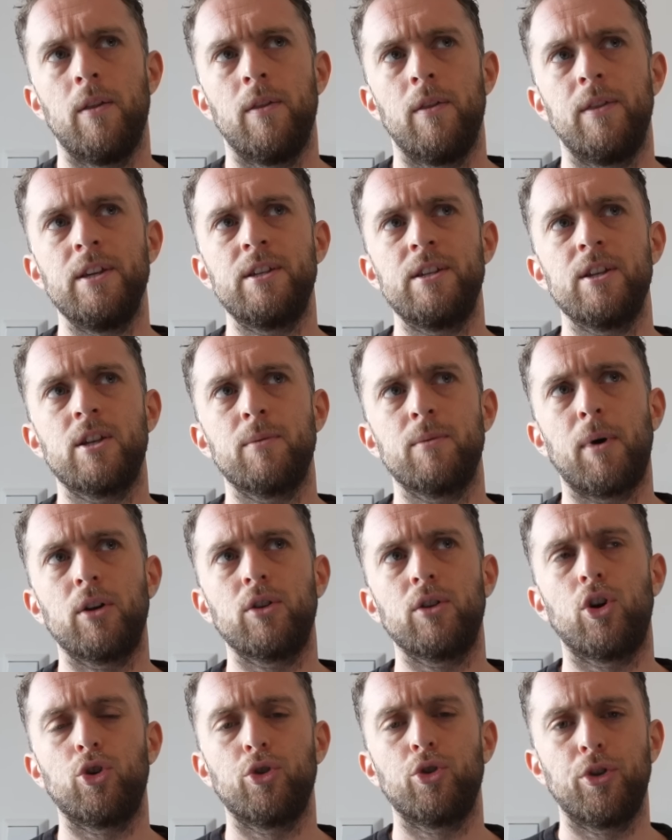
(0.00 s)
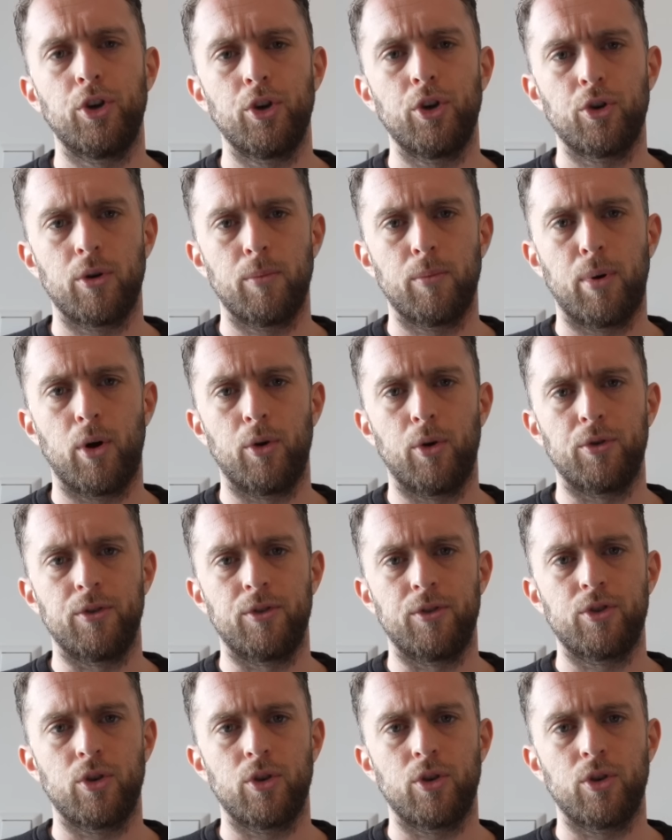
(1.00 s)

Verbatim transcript: This is about hurting your opponent.